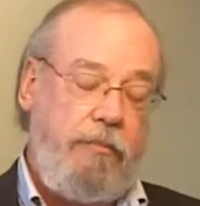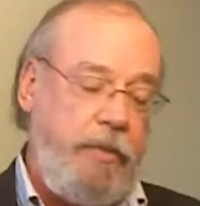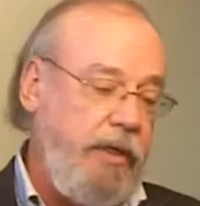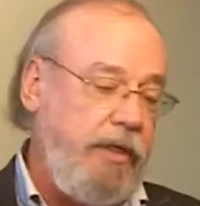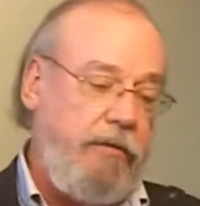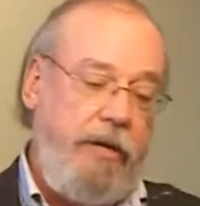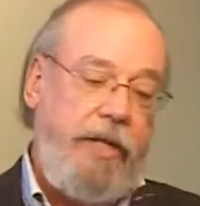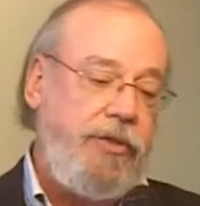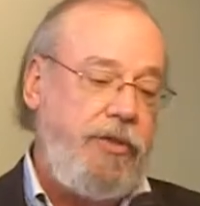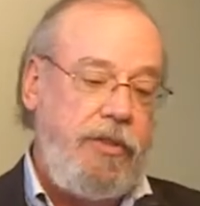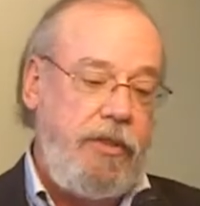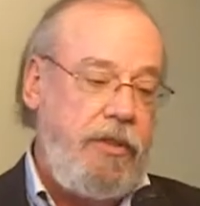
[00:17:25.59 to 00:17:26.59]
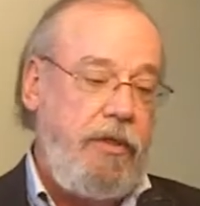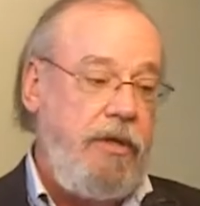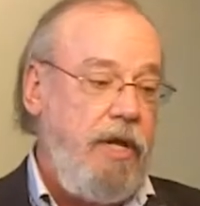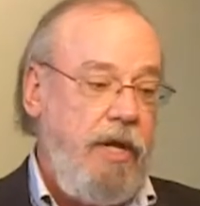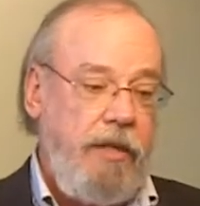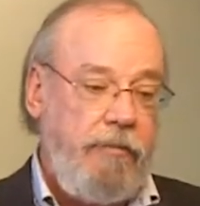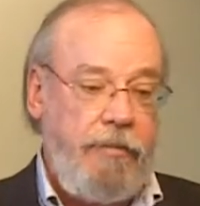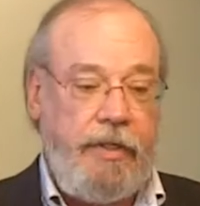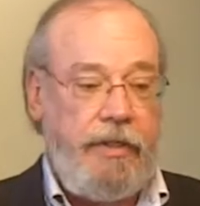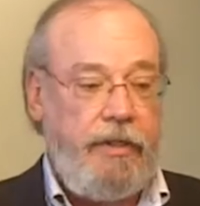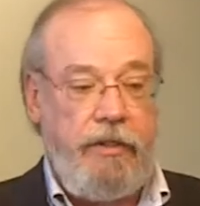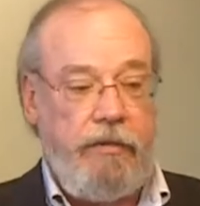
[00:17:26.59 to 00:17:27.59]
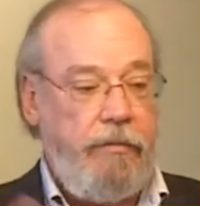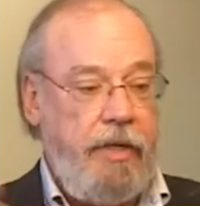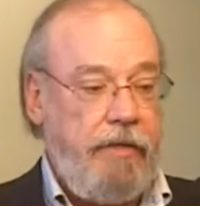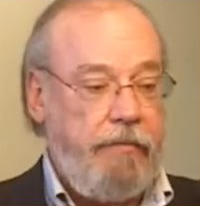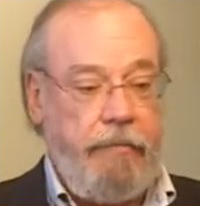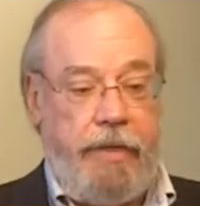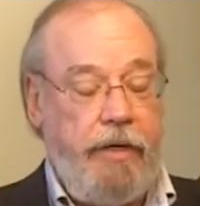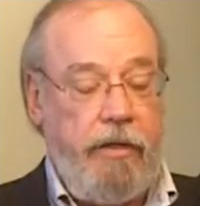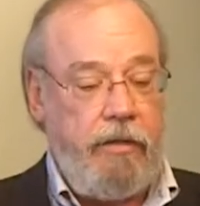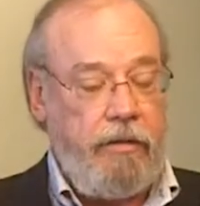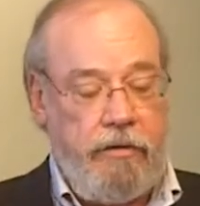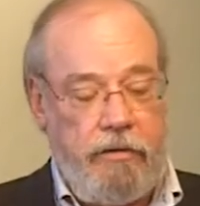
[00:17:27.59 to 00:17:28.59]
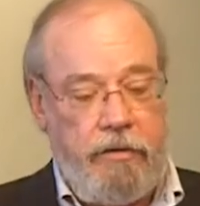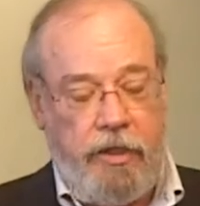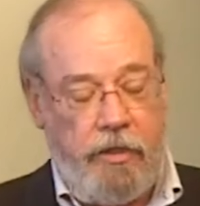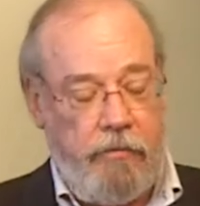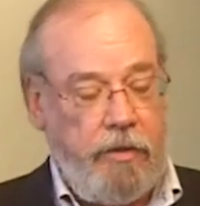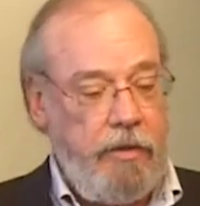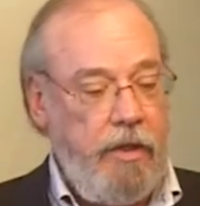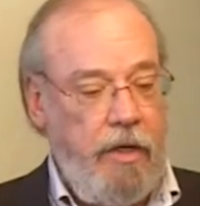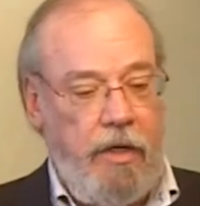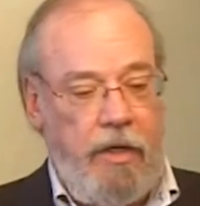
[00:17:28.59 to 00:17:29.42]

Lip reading: The plane crashes and they're being killed by a bear, their team, and